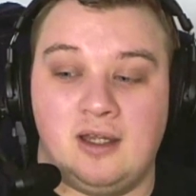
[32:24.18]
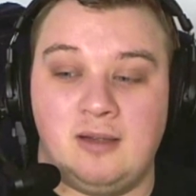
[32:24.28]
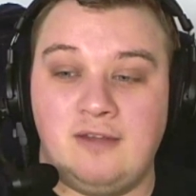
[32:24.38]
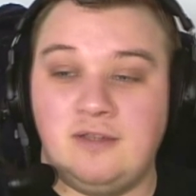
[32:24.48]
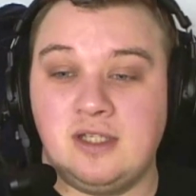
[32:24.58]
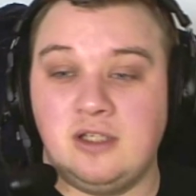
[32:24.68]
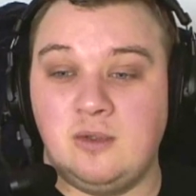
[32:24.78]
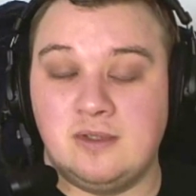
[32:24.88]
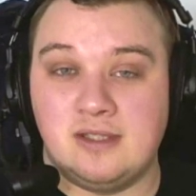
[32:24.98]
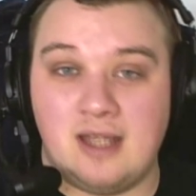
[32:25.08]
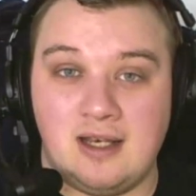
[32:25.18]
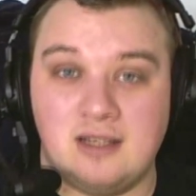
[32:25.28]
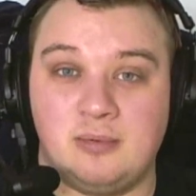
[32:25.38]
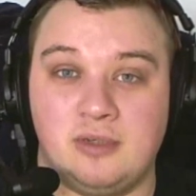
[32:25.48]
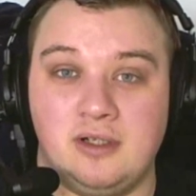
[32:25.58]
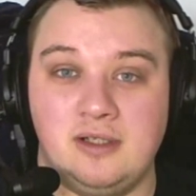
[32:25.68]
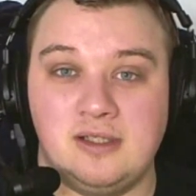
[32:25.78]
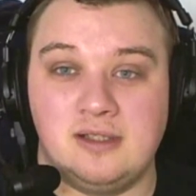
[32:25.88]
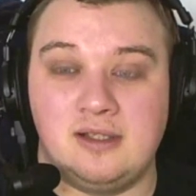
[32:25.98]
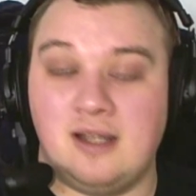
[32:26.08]
If you said USS
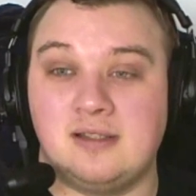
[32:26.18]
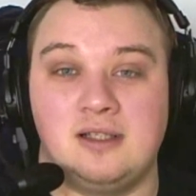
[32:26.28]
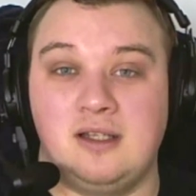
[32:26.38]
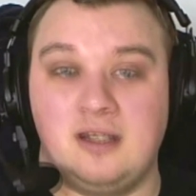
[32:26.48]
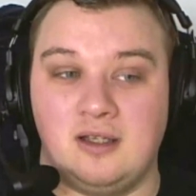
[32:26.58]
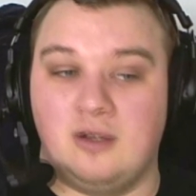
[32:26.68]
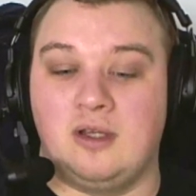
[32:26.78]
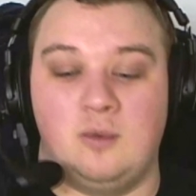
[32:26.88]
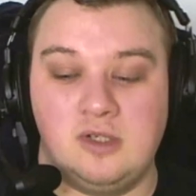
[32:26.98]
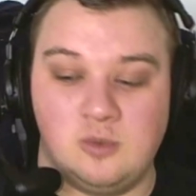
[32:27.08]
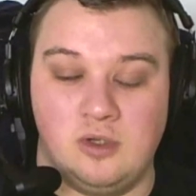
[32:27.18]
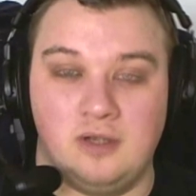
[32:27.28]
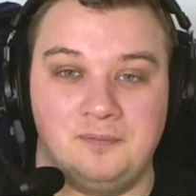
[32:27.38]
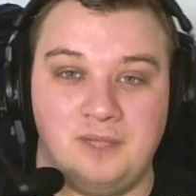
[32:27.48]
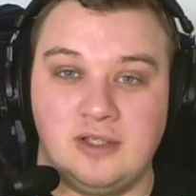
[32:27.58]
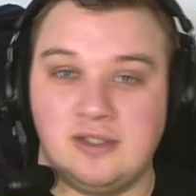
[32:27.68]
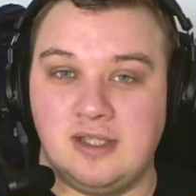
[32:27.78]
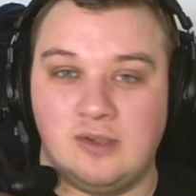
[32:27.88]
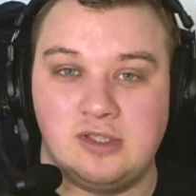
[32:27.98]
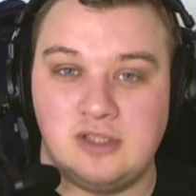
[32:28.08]
Enterprise, that's like, okay, which one? Because
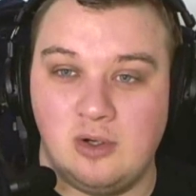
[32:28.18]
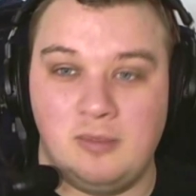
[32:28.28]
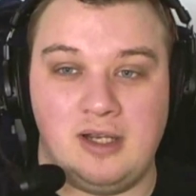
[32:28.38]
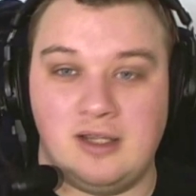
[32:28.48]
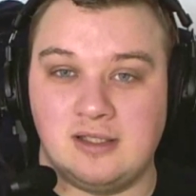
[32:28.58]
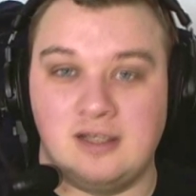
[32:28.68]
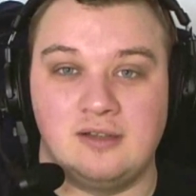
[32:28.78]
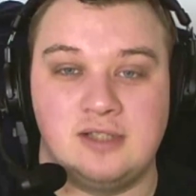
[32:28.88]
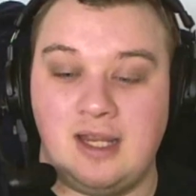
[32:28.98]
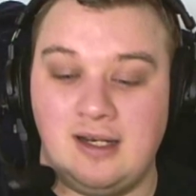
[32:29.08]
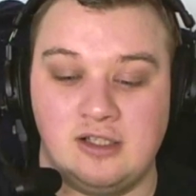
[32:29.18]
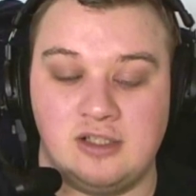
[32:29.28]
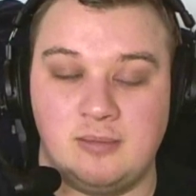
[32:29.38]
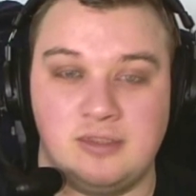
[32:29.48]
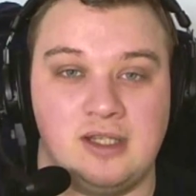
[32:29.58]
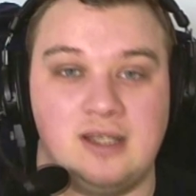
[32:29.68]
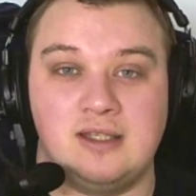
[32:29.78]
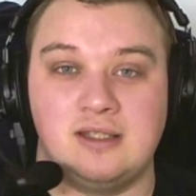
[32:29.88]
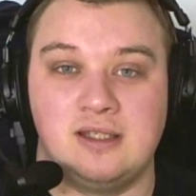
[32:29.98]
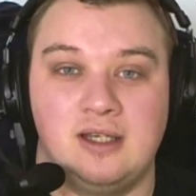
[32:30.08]
there is so many. There's like sailing ships.
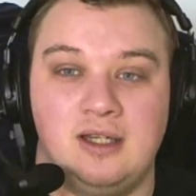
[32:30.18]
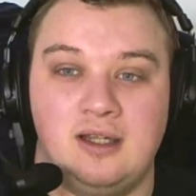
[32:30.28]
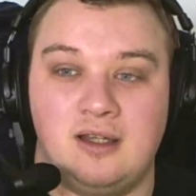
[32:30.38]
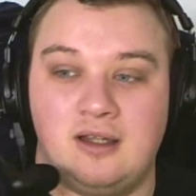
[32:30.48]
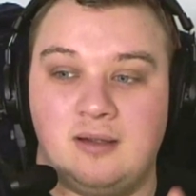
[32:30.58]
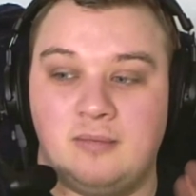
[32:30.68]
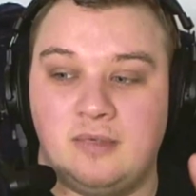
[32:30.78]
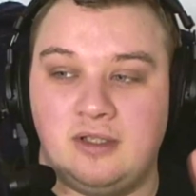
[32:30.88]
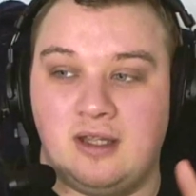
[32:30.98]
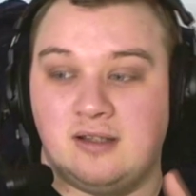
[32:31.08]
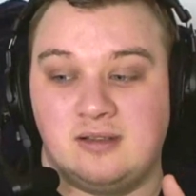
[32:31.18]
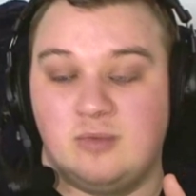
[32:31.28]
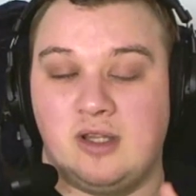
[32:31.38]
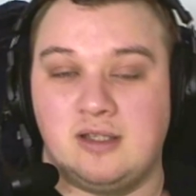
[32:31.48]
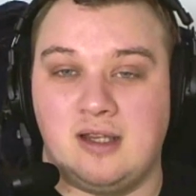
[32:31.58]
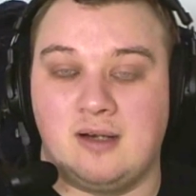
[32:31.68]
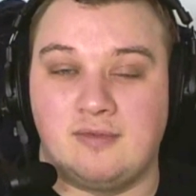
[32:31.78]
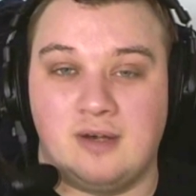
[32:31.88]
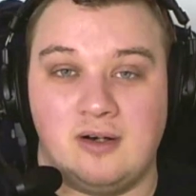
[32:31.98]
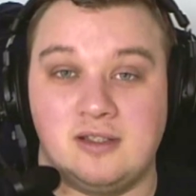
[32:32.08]
There's yeah, there's
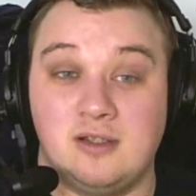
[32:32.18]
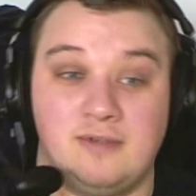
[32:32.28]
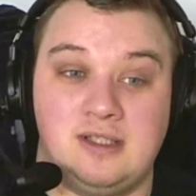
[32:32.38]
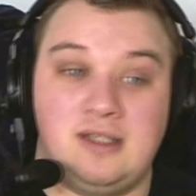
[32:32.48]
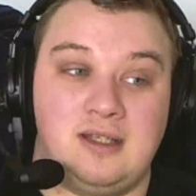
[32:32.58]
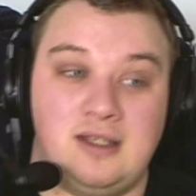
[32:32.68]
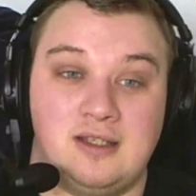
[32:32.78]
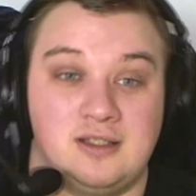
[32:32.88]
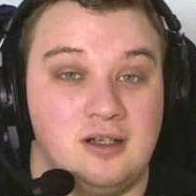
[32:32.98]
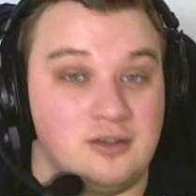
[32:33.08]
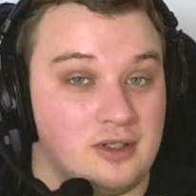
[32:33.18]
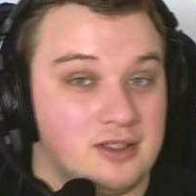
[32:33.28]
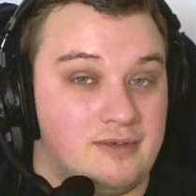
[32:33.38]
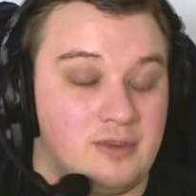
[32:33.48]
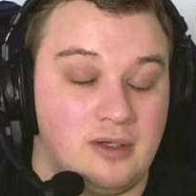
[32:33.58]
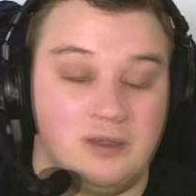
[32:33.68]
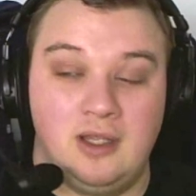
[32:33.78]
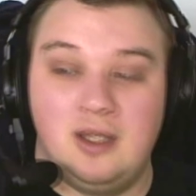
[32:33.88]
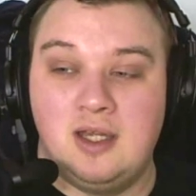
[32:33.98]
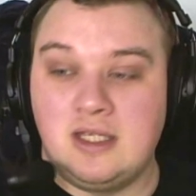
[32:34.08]
aircraft carriers. There's obviously the Star Trek stuff as well.
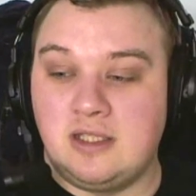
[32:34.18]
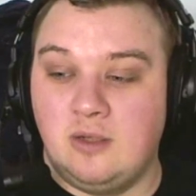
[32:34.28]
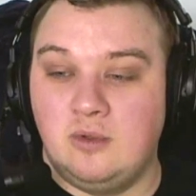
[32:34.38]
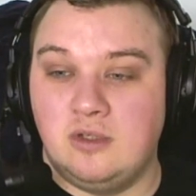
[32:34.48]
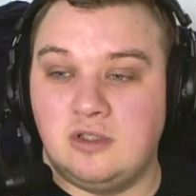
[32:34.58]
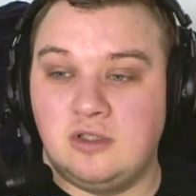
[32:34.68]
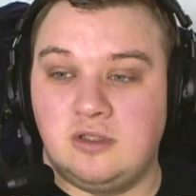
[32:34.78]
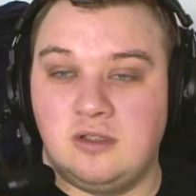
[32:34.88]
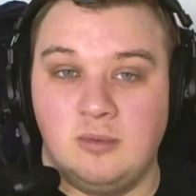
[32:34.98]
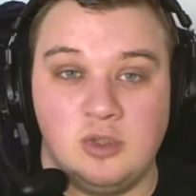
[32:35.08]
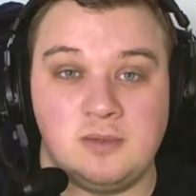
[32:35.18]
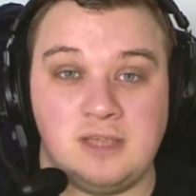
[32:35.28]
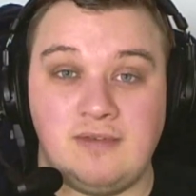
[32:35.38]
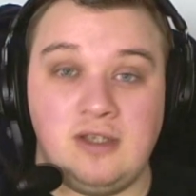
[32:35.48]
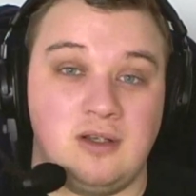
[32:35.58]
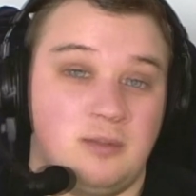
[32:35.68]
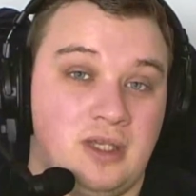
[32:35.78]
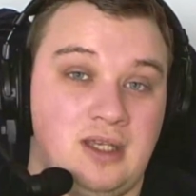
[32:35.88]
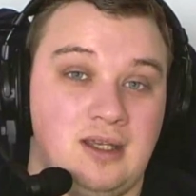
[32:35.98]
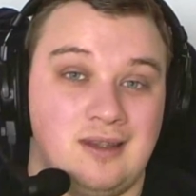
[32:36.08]
So the more specific you can
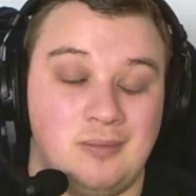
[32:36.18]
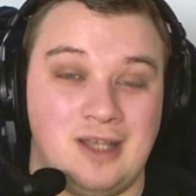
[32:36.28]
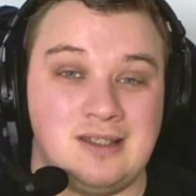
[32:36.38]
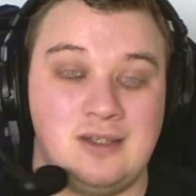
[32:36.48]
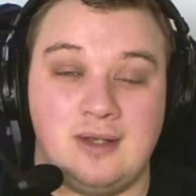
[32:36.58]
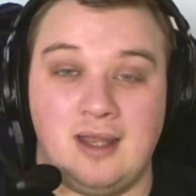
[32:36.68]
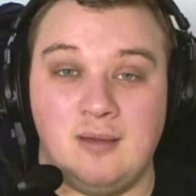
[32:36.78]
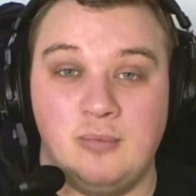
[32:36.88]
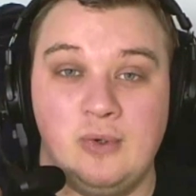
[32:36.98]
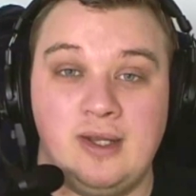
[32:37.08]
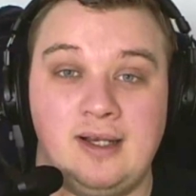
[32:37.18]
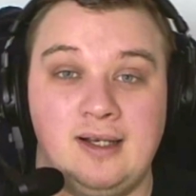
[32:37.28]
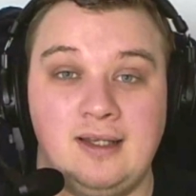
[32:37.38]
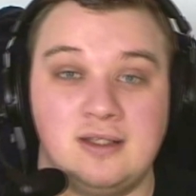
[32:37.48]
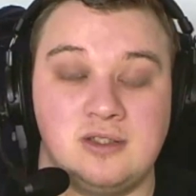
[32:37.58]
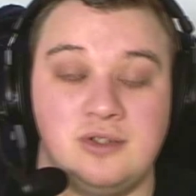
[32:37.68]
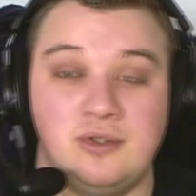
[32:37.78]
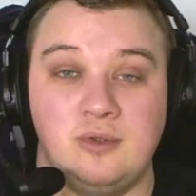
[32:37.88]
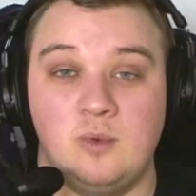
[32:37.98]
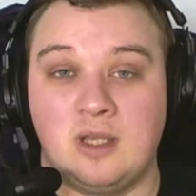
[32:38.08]
be, the better. You can put in links
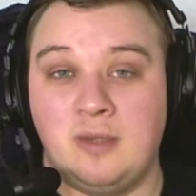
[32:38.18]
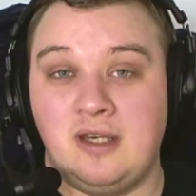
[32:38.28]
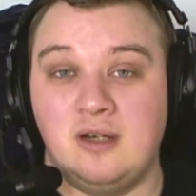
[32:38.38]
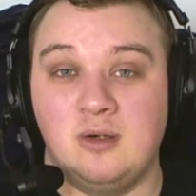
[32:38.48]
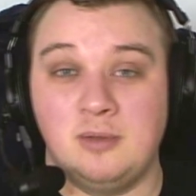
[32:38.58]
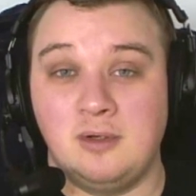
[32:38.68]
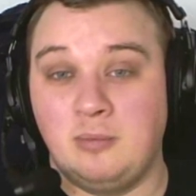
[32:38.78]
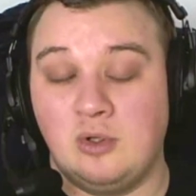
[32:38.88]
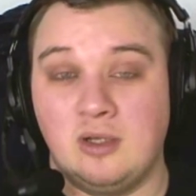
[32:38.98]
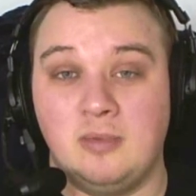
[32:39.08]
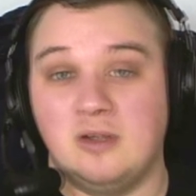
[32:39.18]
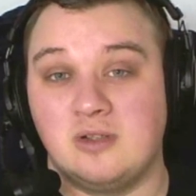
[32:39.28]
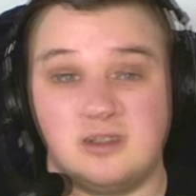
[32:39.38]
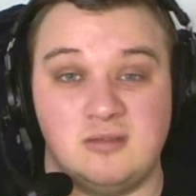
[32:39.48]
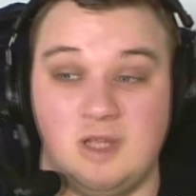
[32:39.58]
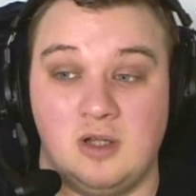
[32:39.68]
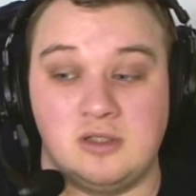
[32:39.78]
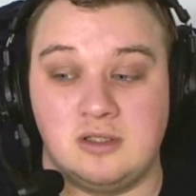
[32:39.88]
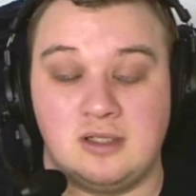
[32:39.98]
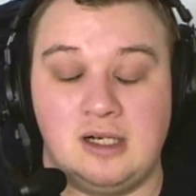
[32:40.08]
to Wikipedia. I'll probably block it, but I'll
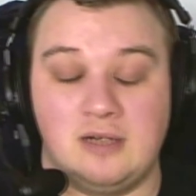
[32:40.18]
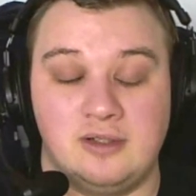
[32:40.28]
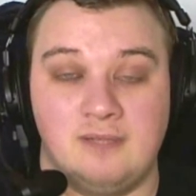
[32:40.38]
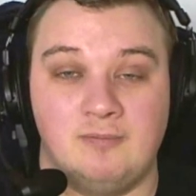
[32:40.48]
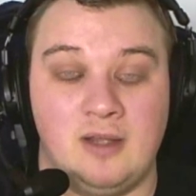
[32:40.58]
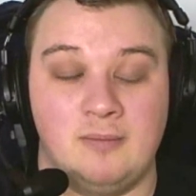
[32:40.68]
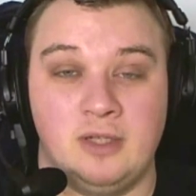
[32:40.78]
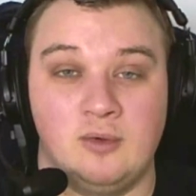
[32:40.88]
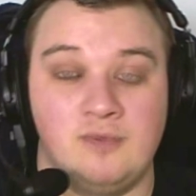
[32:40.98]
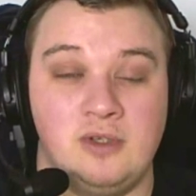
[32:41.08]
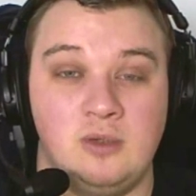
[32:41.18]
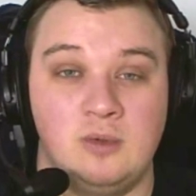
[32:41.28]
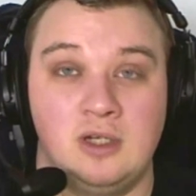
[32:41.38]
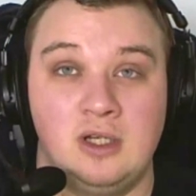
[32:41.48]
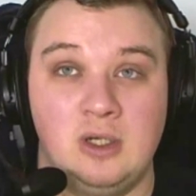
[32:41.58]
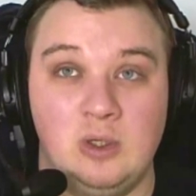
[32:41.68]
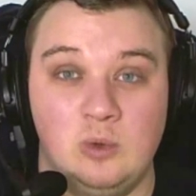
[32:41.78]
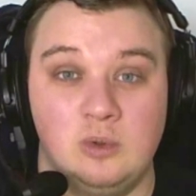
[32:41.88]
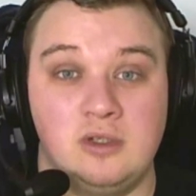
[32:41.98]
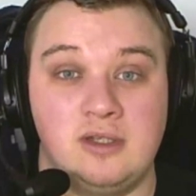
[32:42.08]
just click on it. I review
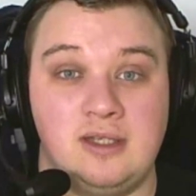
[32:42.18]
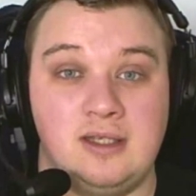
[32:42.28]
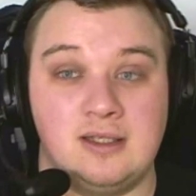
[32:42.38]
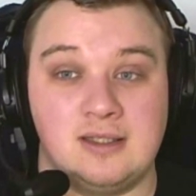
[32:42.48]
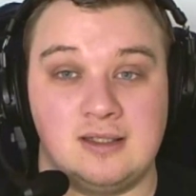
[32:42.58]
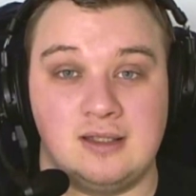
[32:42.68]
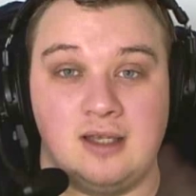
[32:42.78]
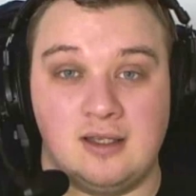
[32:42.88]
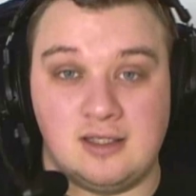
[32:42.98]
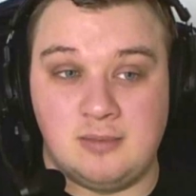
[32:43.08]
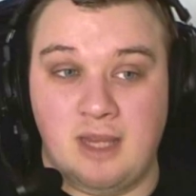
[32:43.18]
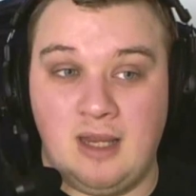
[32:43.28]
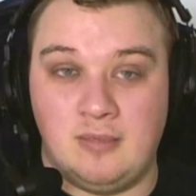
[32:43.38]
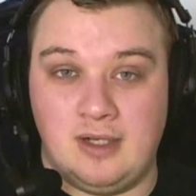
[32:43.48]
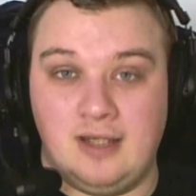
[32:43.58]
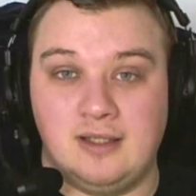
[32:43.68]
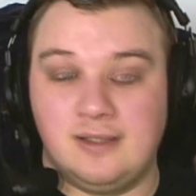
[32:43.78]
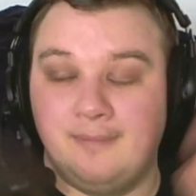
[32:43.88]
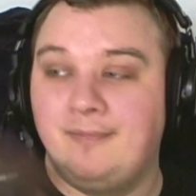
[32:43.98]
all of the spam links.